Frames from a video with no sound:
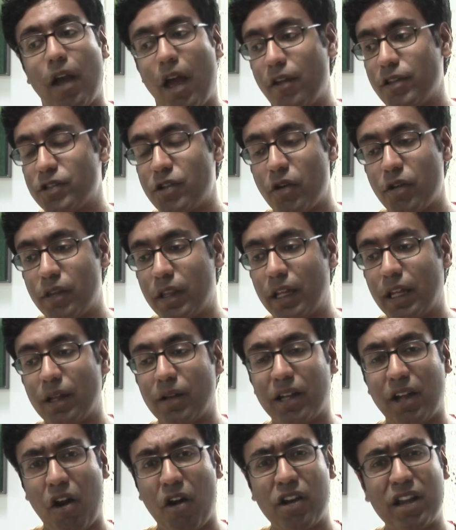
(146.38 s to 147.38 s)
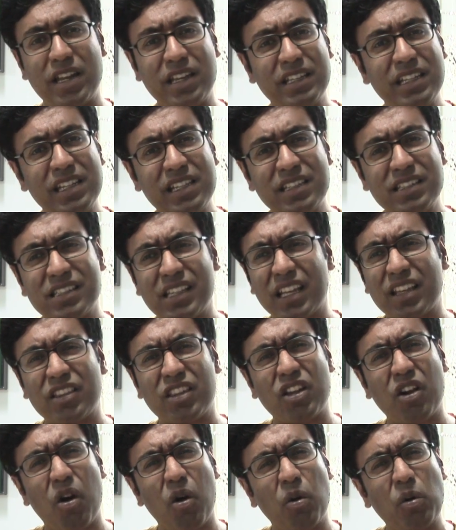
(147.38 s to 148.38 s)
I started thinking, like, are Indians, like,
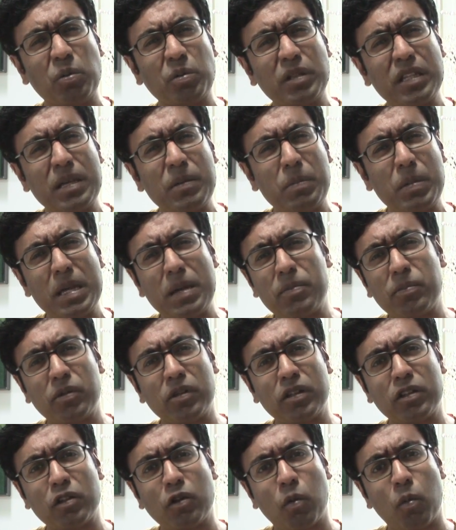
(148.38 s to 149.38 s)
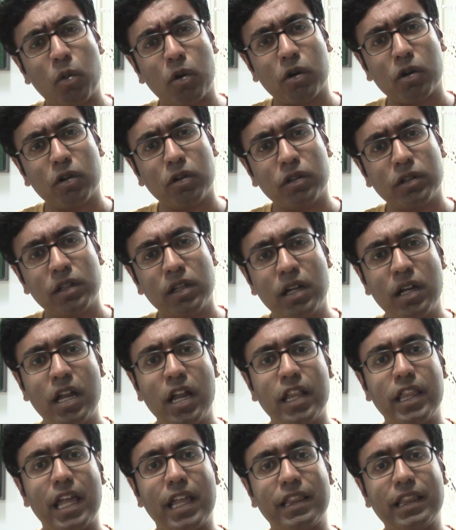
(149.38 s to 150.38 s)
the only people in the world
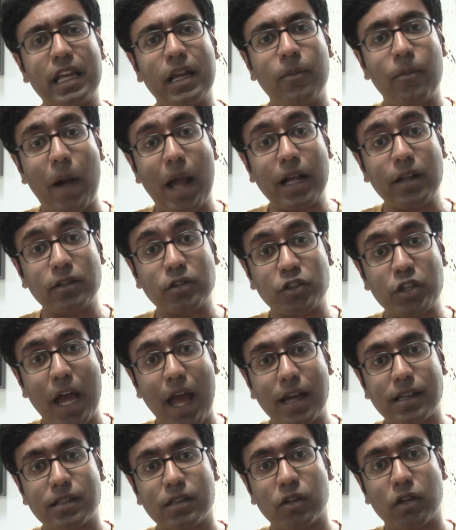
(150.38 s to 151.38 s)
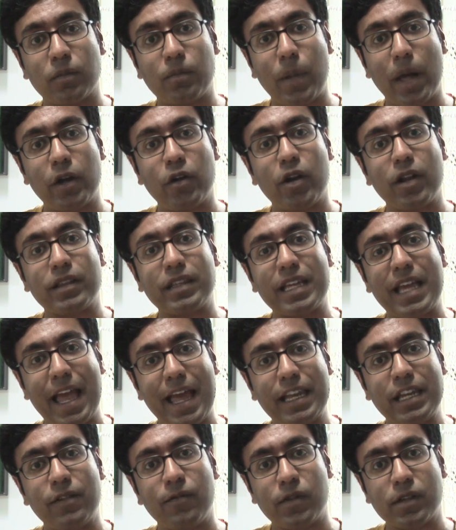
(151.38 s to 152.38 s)
that think Michael Jackson looked better at the
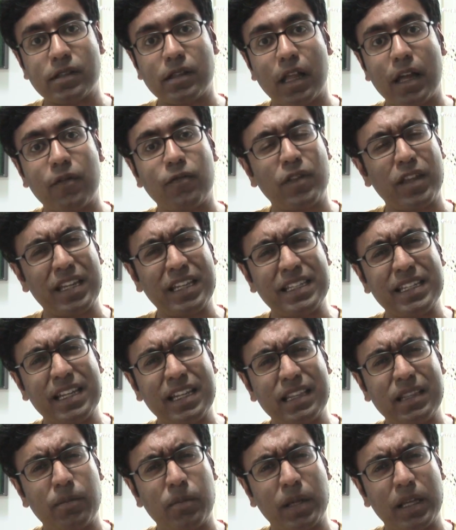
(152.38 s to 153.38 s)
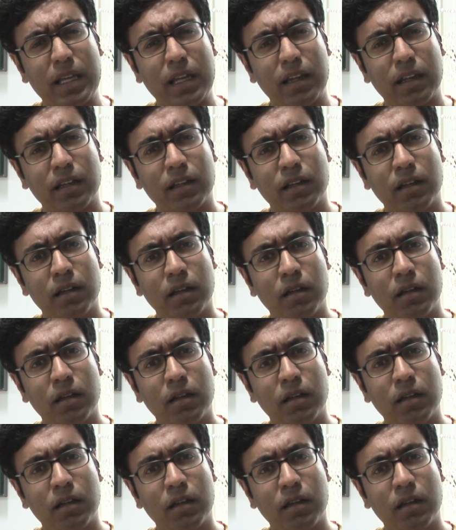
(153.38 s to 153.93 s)
end of his life than he did at the beginning?